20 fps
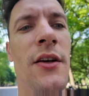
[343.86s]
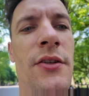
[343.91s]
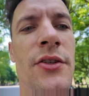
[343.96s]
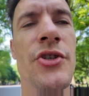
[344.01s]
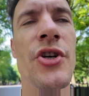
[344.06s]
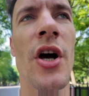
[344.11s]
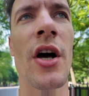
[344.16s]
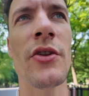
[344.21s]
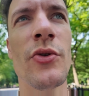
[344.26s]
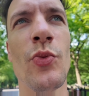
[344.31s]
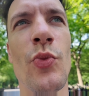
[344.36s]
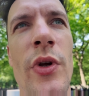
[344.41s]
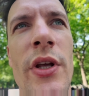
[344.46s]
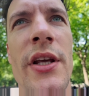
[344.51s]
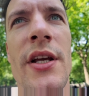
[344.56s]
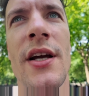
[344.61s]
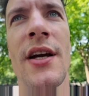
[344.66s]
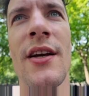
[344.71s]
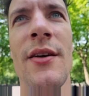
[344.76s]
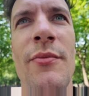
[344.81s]
a John
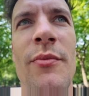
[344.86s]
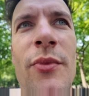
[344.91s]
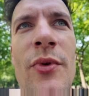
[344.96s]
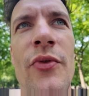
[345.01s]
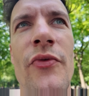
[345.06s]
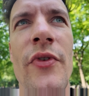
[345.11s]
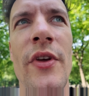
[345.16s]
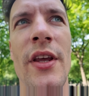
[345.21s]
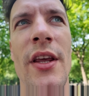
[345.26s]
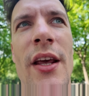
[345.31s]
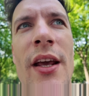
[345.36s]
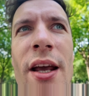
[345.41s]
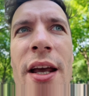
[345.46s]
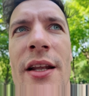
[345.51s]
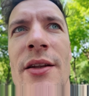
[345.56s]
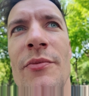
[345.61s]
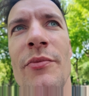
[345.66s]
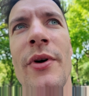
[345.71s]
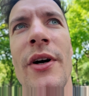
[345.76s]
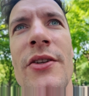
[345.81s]
Wick movie
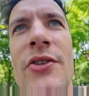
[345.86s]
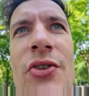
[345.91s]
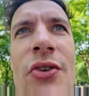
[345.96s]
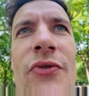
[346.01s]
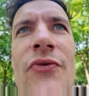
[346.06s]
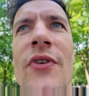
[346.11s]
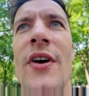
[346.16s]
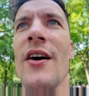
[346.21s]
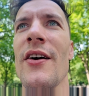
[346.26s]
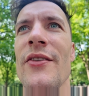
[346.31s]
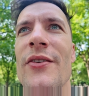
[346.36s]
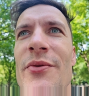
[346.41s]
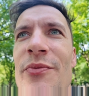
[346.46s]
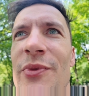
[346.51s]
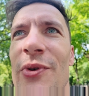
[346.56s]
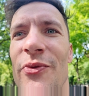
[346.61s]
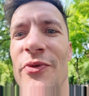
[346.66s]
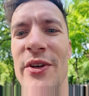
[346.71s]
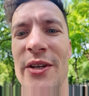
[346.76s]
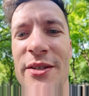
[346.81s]
and bunch of other
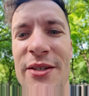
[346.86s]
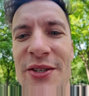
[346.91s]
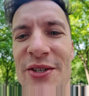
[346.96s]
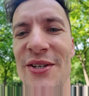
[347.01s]
movies.